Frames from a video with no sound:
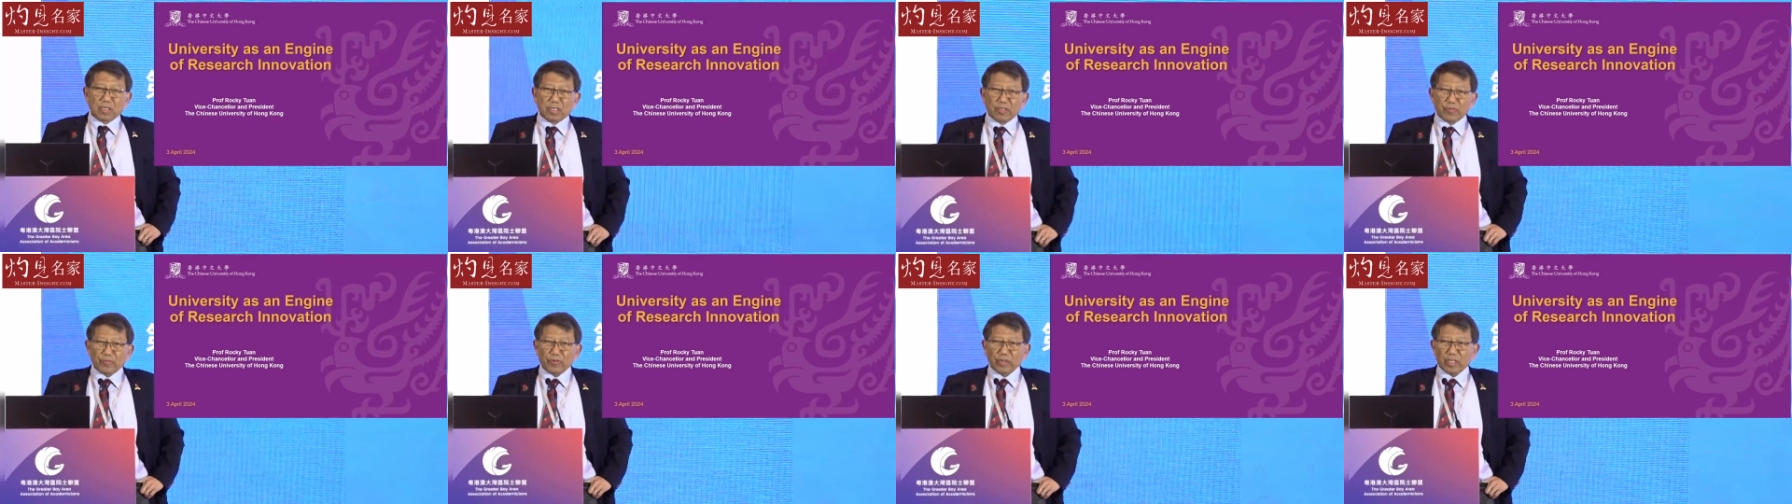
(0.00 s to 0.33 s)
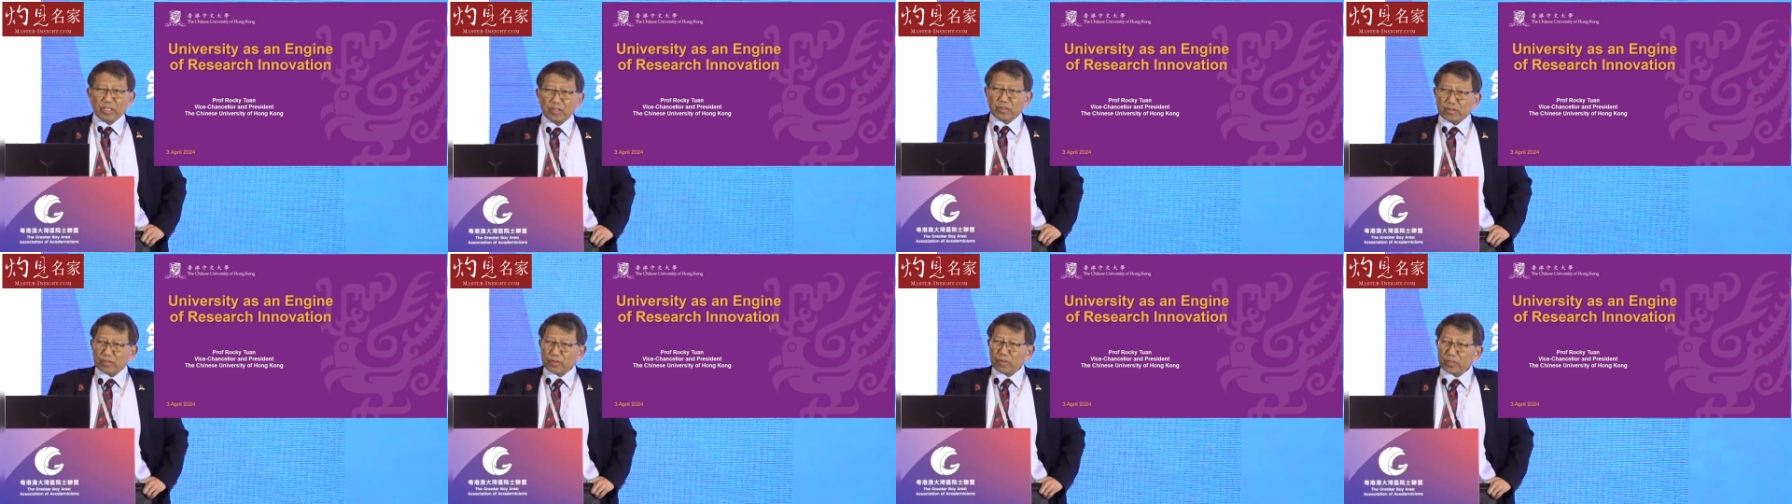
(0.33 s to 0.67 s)

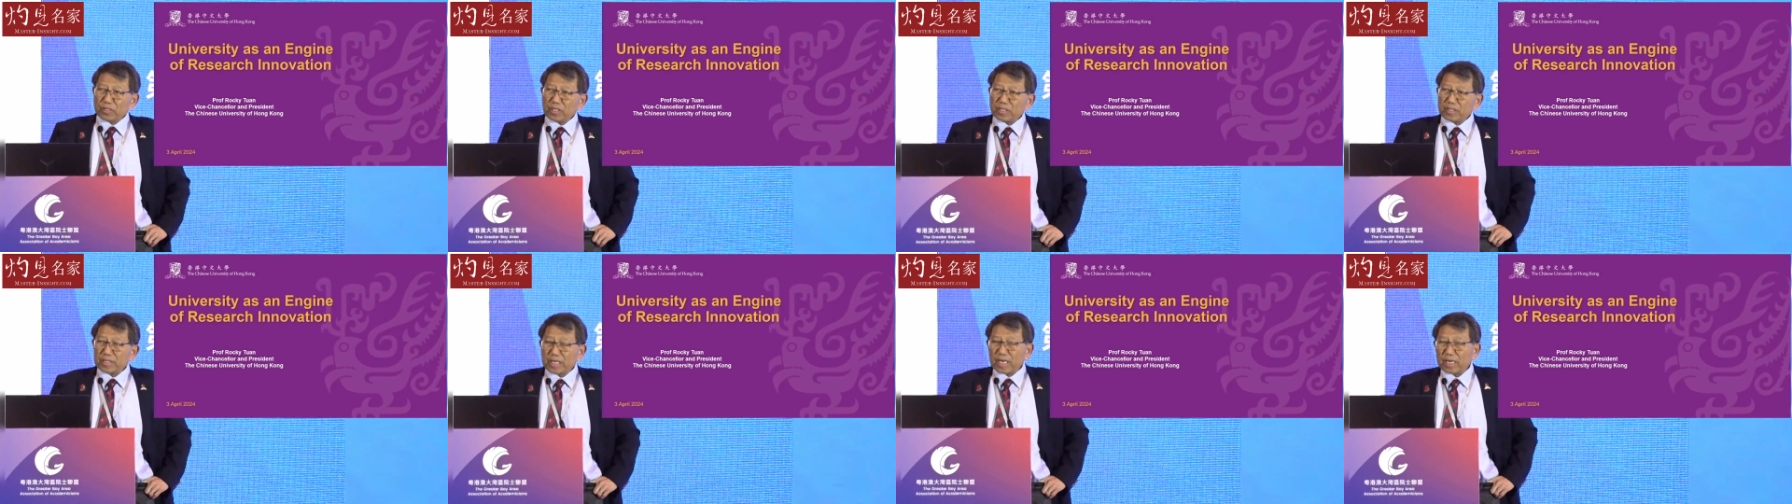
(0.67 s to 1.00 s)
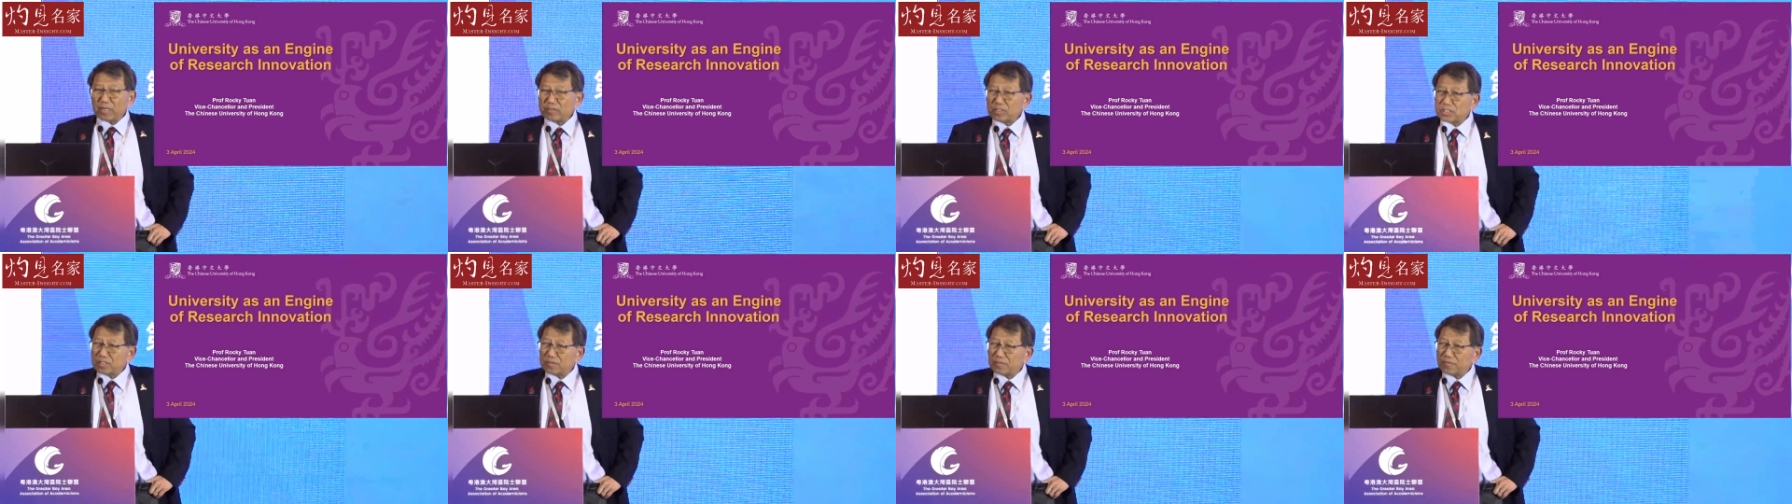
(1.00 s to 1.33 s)

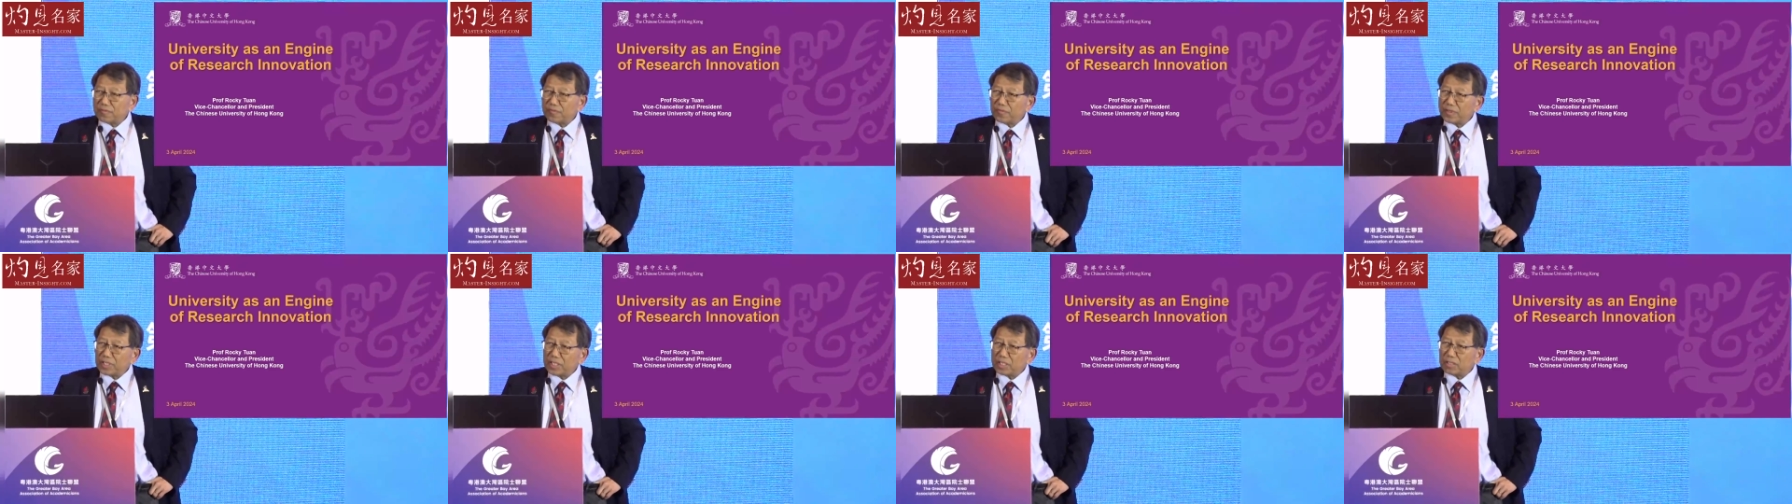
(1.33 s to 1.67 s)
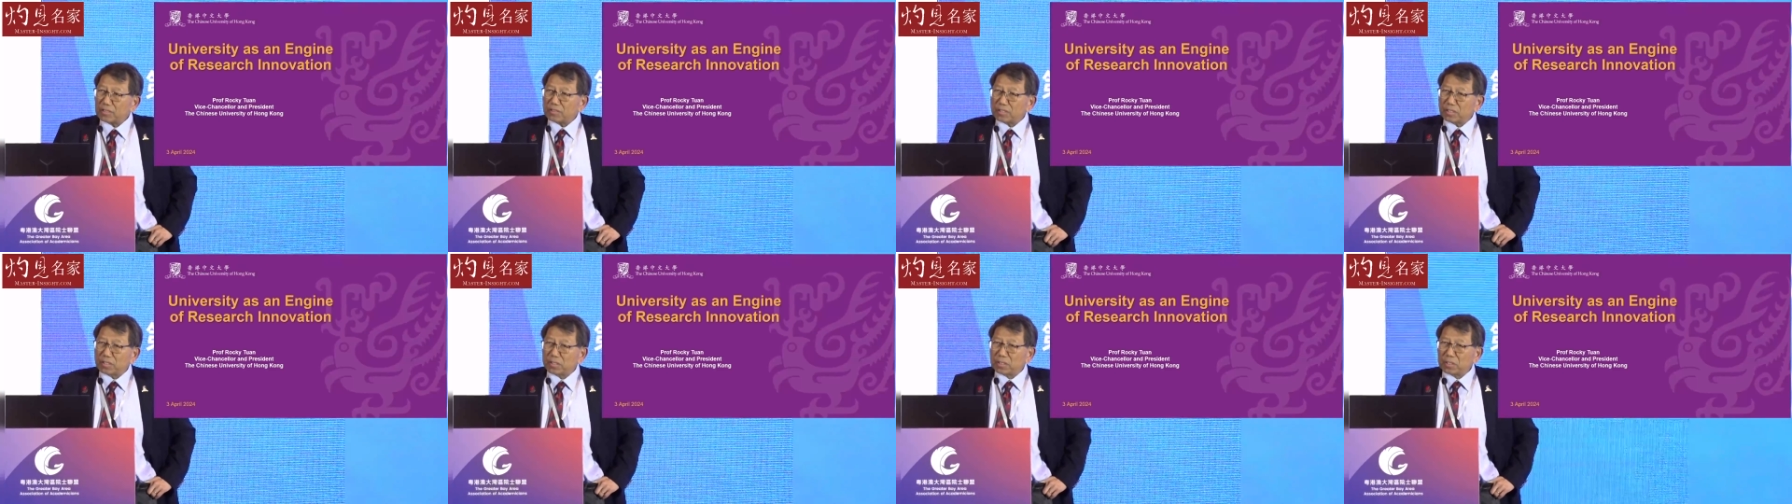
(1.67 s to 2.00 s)
30,000
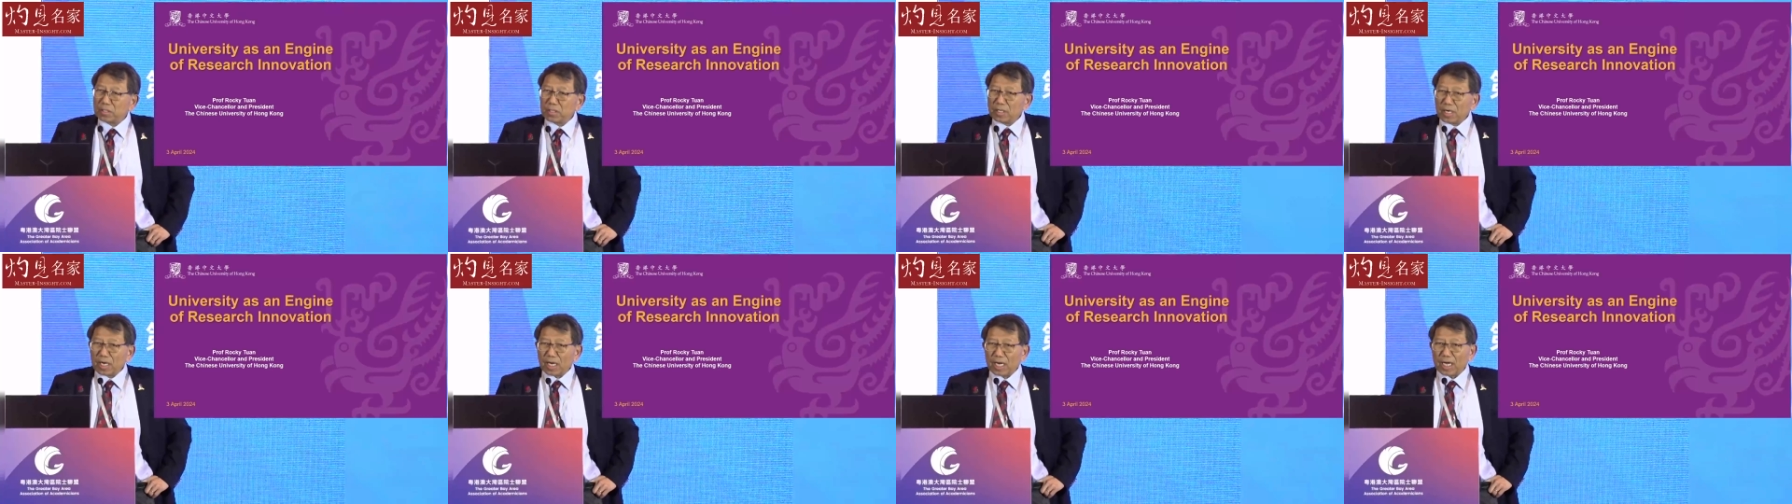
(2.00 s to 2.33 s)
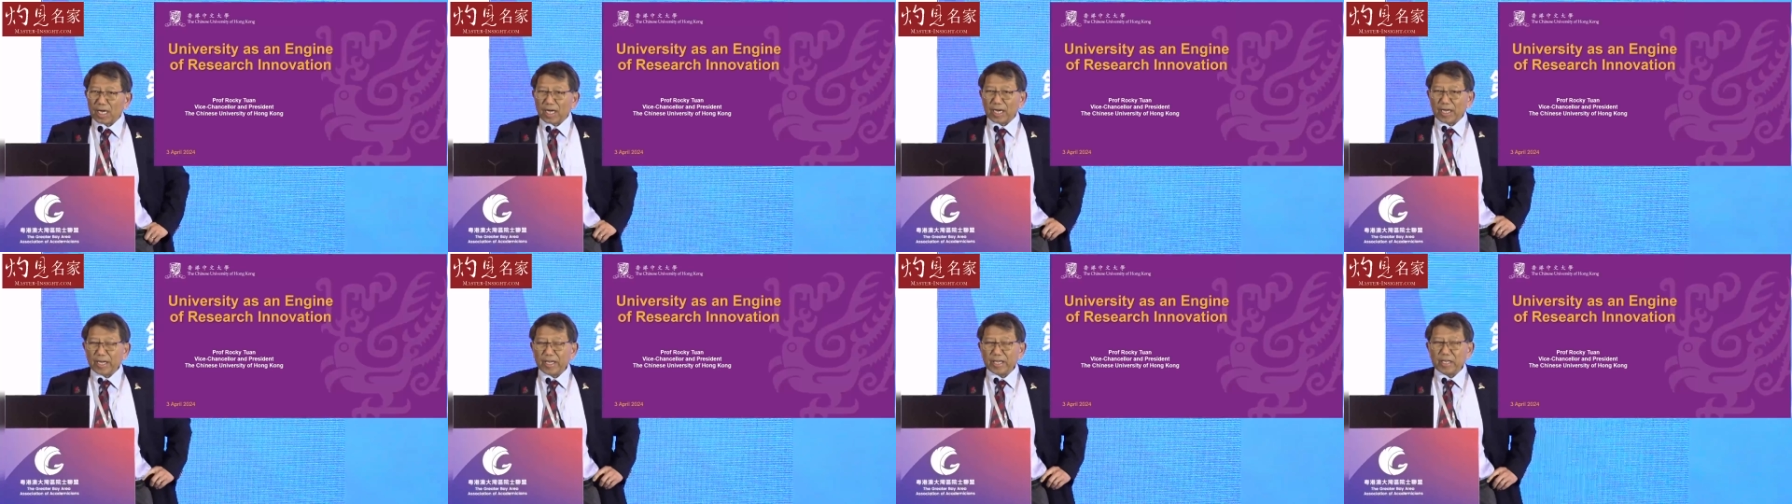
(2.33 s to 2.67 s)
feet
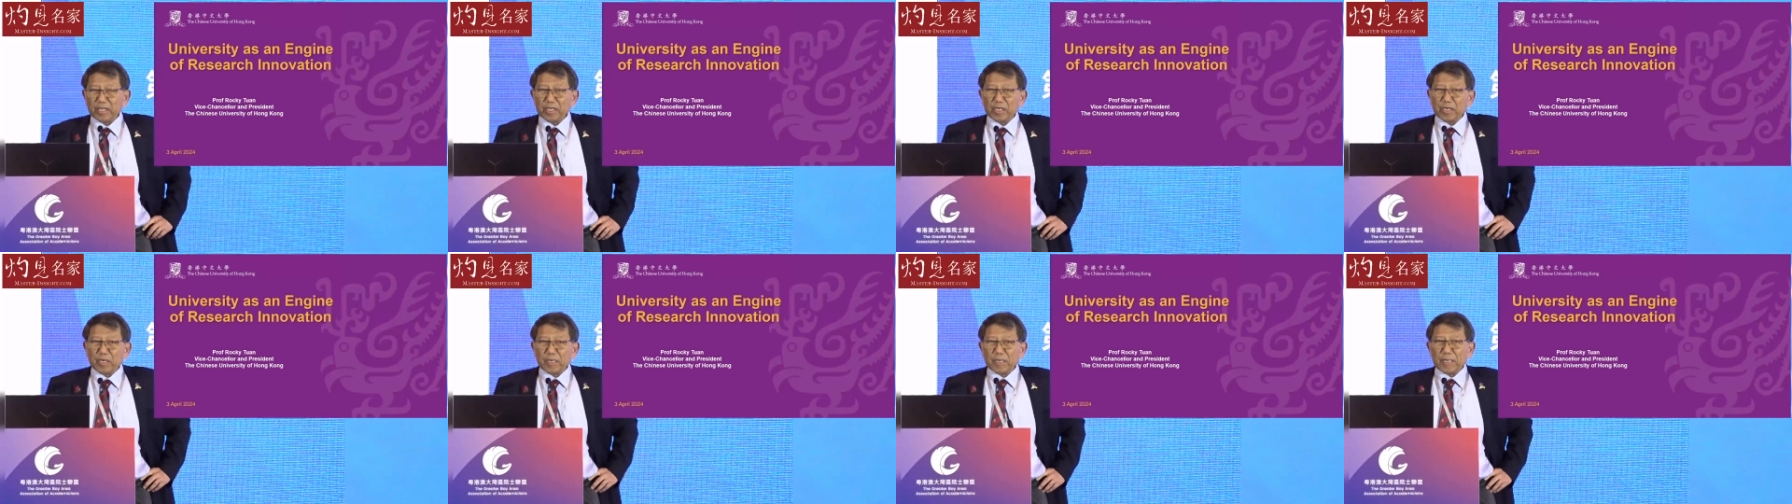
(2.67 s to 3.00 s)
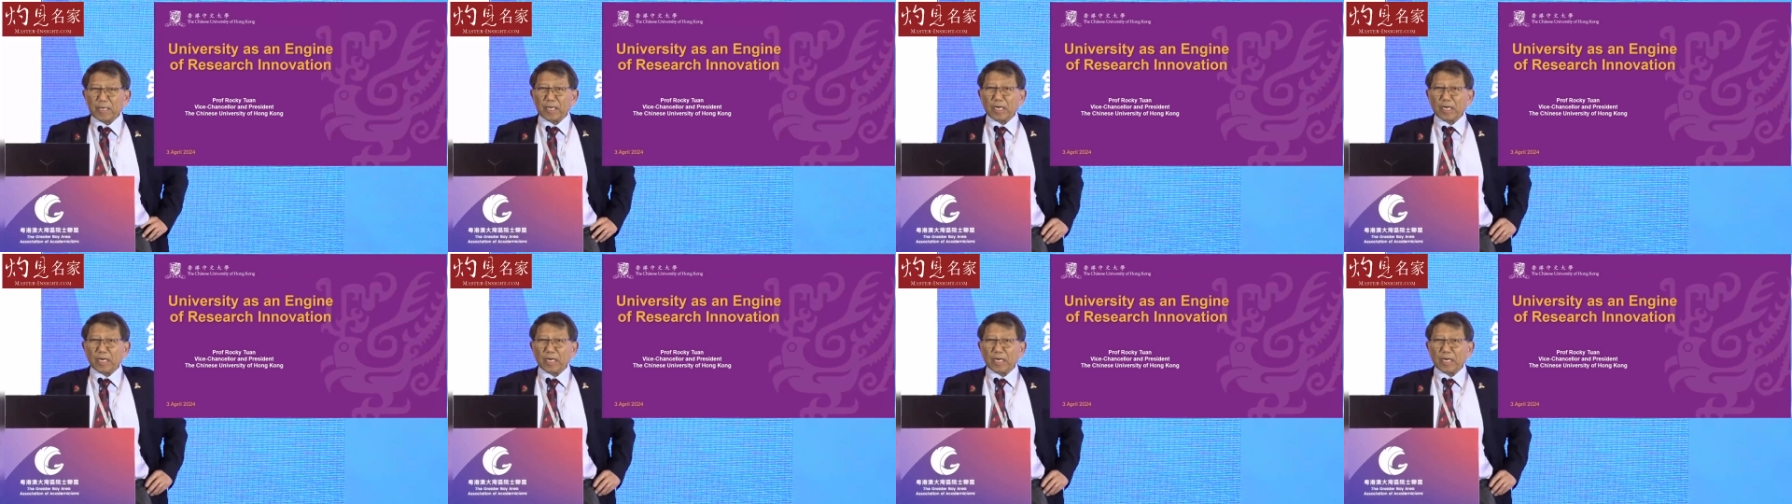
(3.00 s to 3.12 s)
high